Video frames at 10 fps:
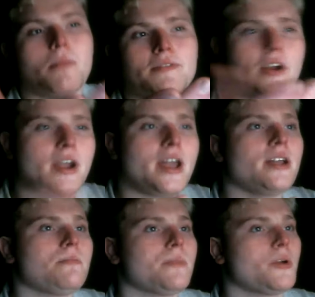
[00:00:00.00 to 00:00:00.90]
of your
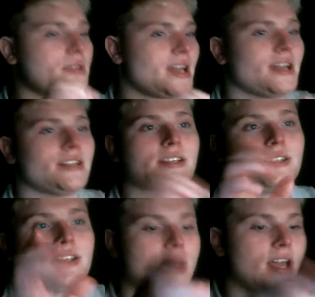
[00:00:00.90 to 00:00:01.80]
hand. It was like
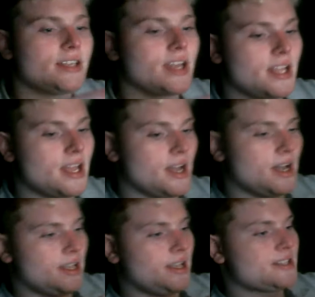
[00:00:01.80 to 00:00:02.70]
it's
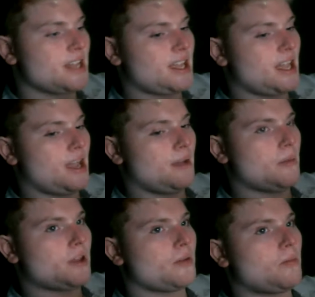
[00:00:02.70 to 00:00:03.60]
like a
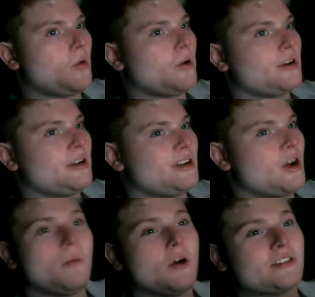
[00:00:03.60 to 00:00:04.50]
motherboard
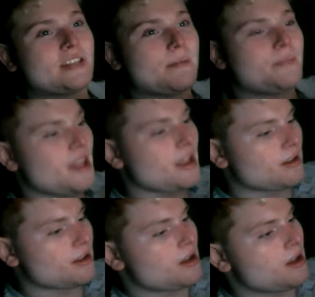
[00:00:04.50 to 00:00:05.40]
almost type thing,
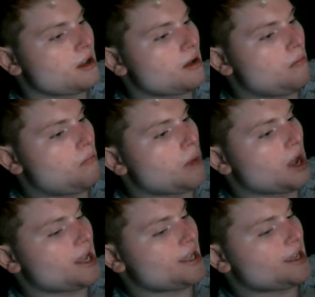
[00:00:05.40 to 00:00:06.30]

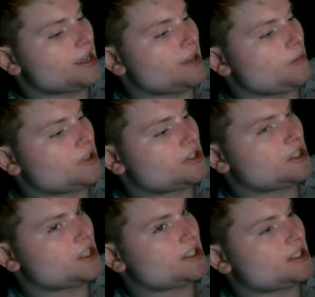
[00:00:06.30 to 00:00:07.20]
but it
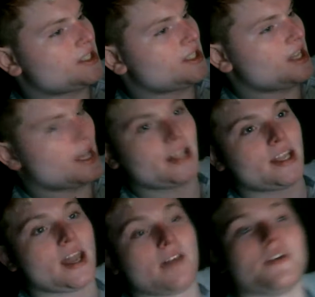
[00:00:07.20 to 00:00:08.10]
had
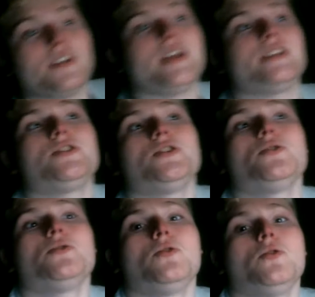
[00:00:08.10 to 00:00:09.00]
everything
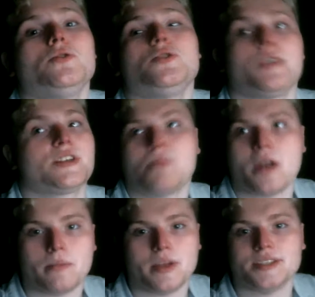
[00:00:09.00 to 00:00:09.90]
to do
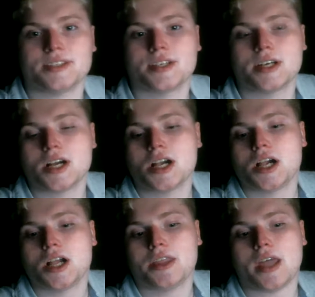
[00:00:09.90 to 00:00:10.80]
experiments.
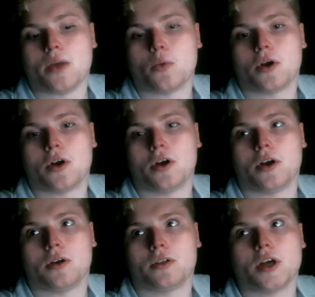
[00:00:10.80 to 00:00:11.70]
They
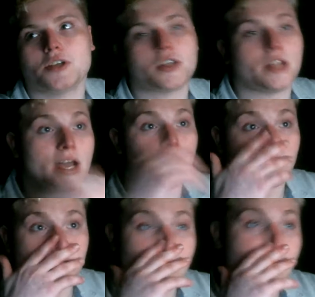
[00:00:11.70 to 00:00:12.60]
were launched on the
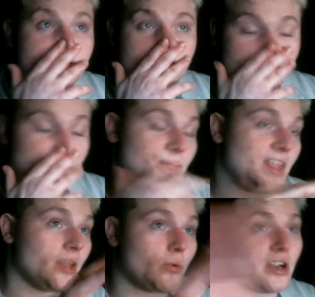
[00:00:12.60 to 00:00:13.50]
ISS
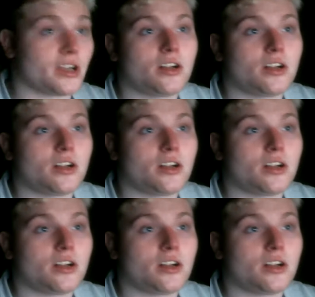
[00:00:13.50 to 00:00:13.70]
and they were in